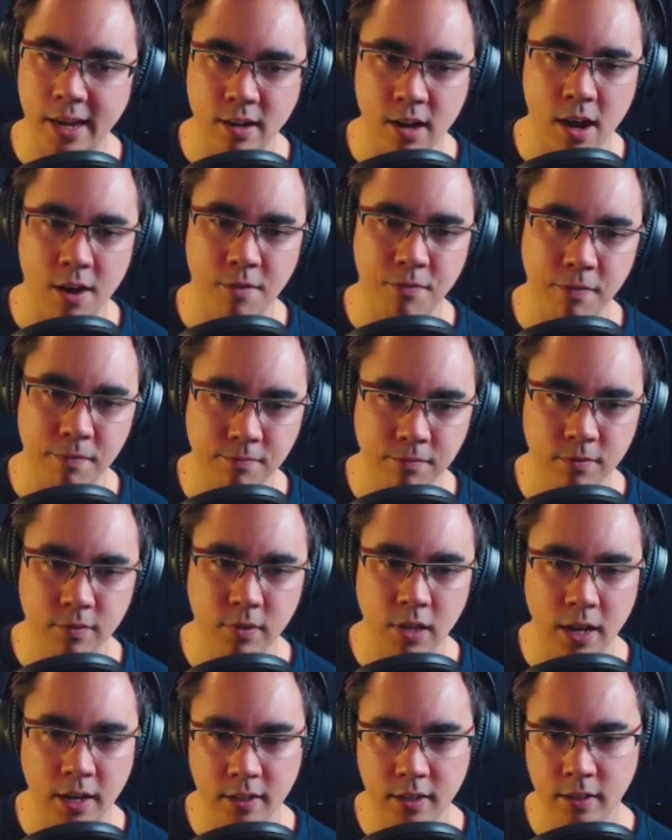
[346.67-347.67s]
enough,
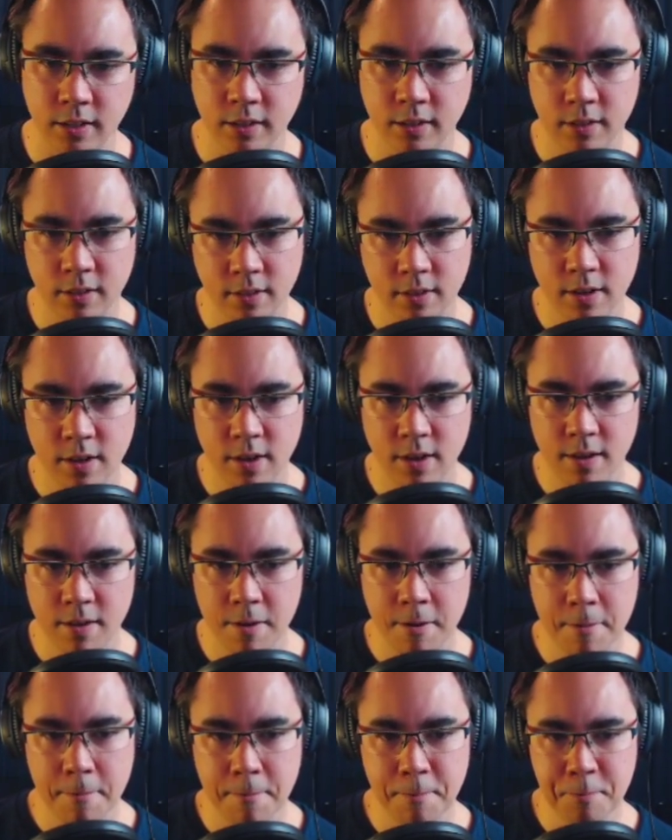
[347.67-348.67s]
like
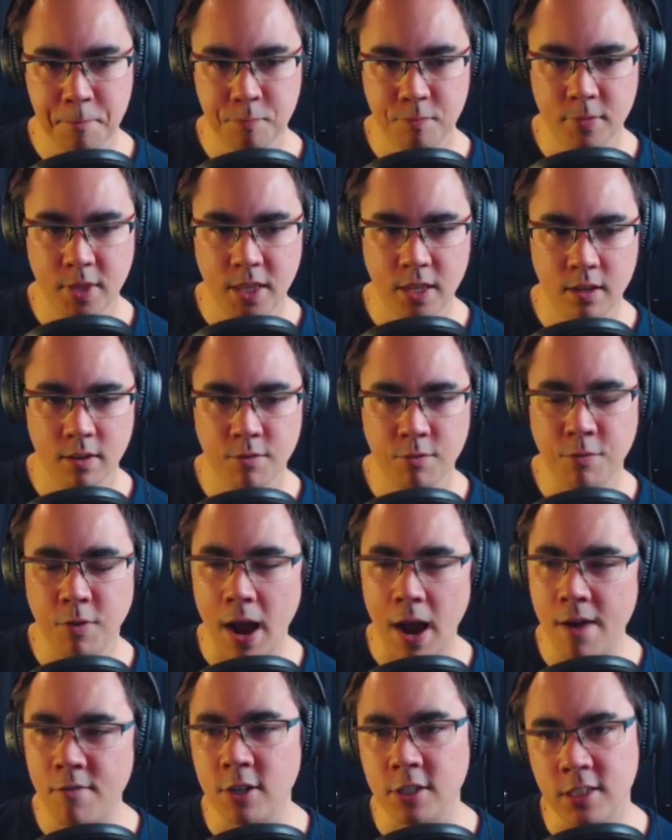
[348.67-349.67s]

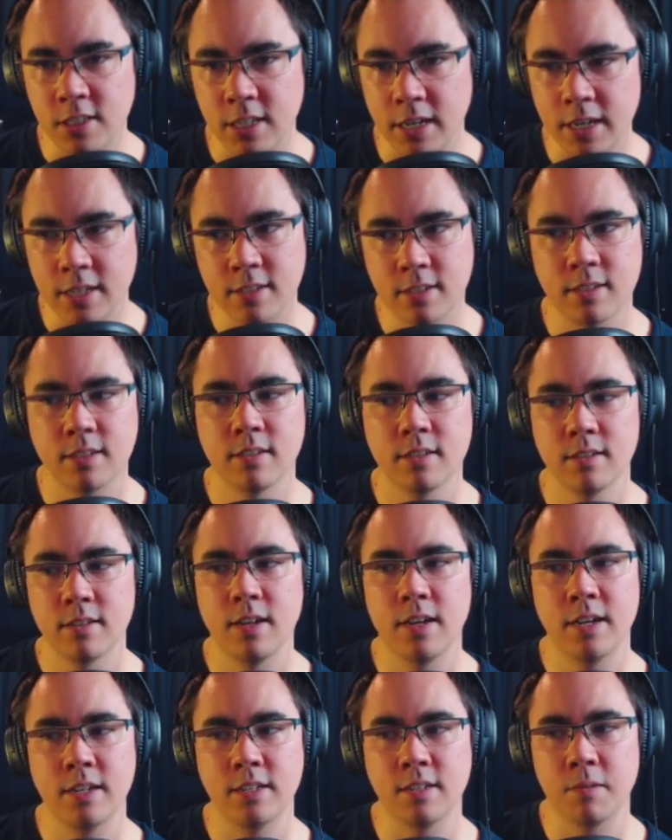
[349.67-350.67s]
5 or 6
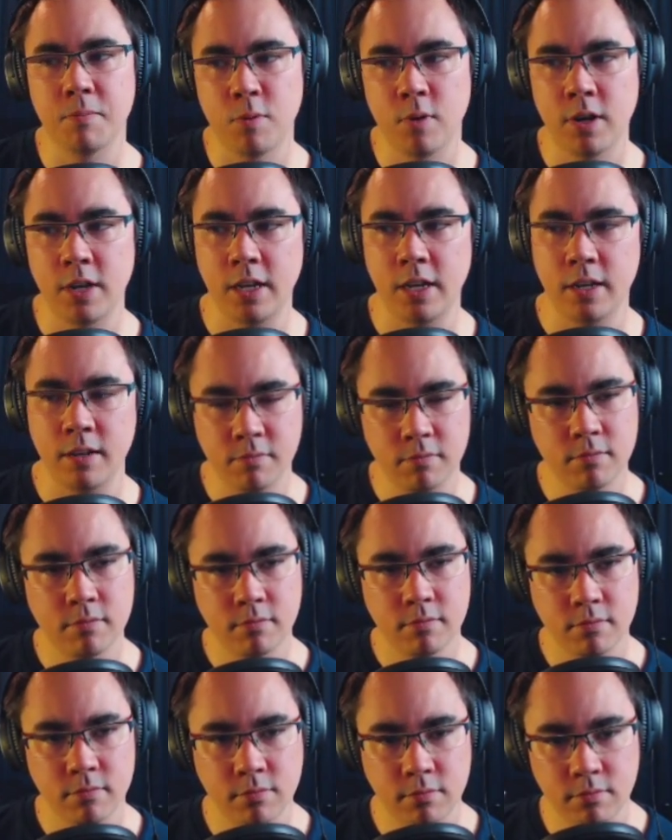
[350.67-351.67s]
is a pretty
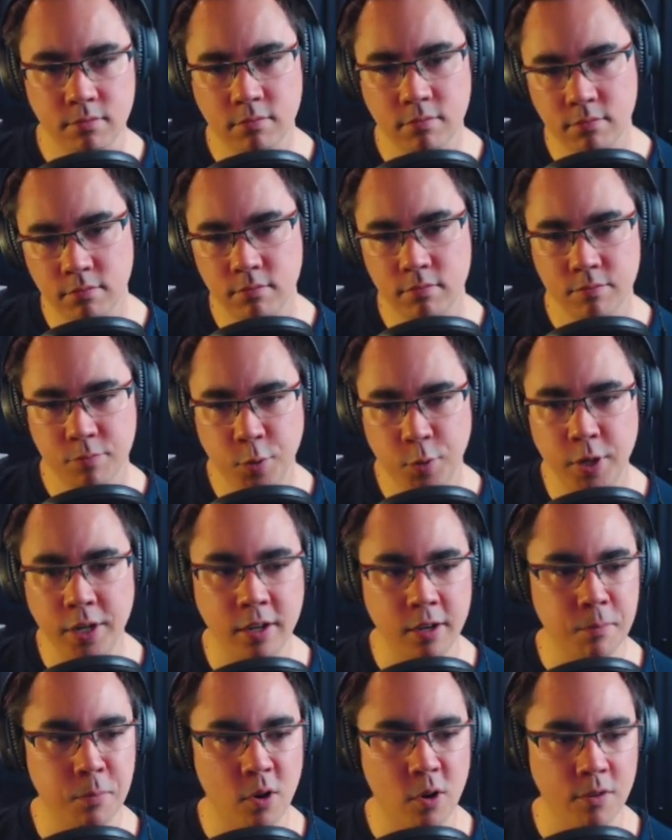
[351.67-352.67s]

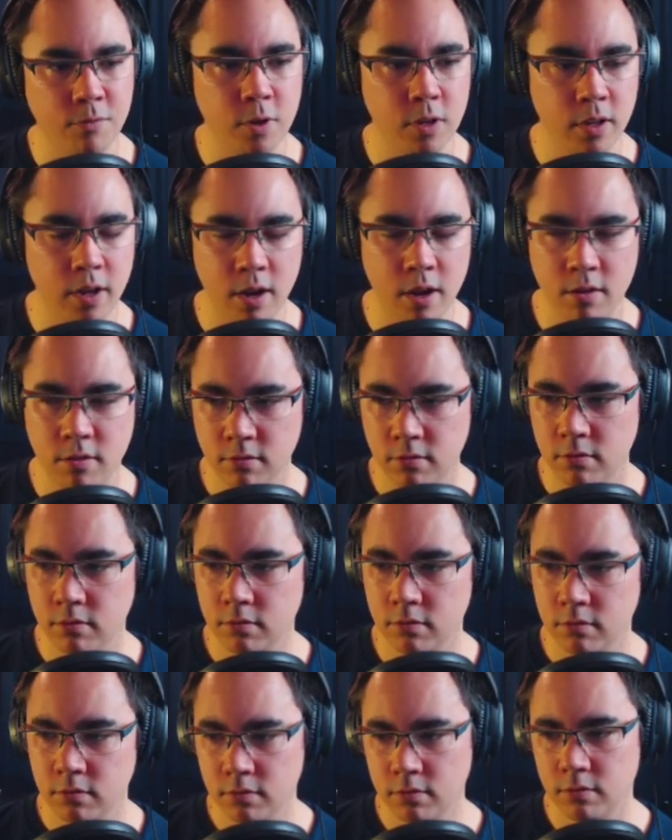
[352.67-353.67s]
good portfolio.
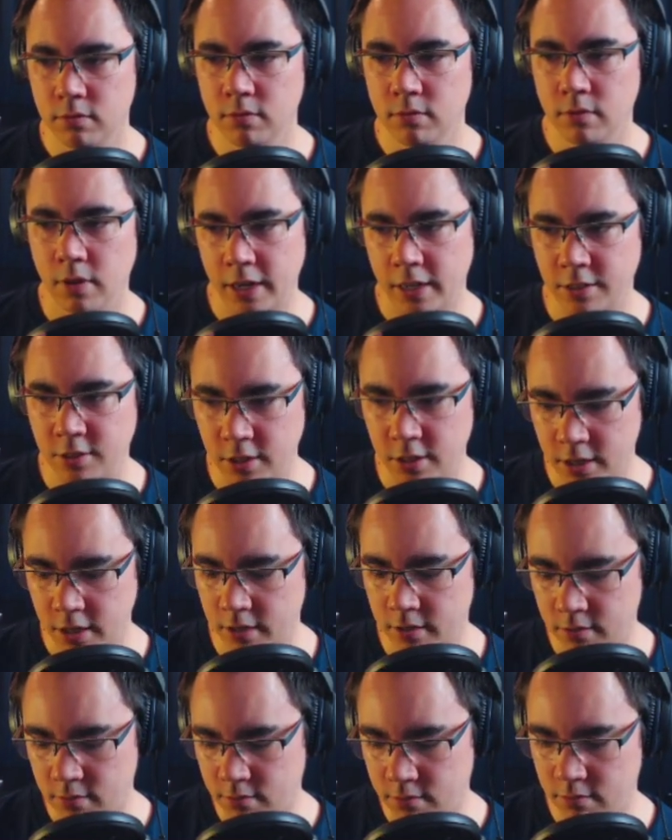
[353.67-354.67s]
Like it's a
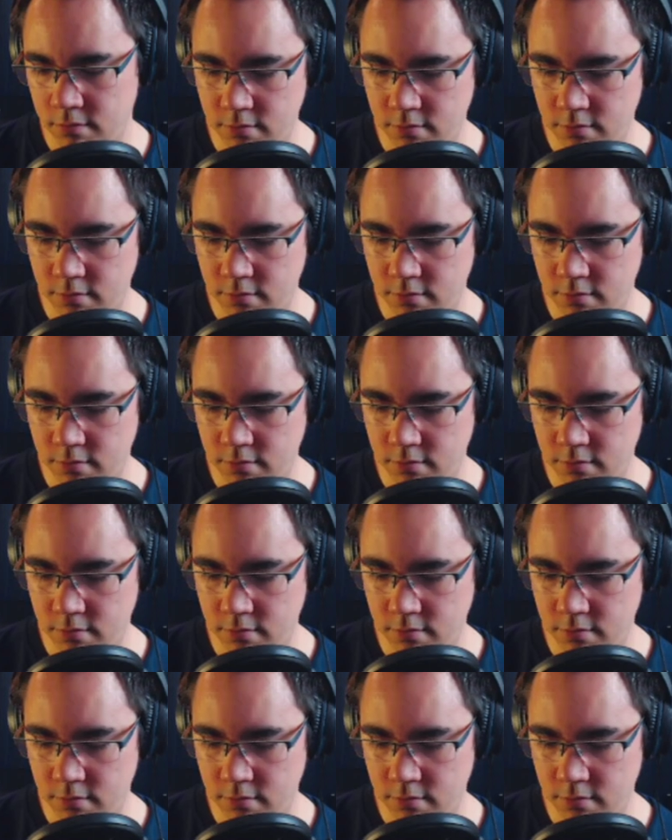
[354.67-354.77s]
good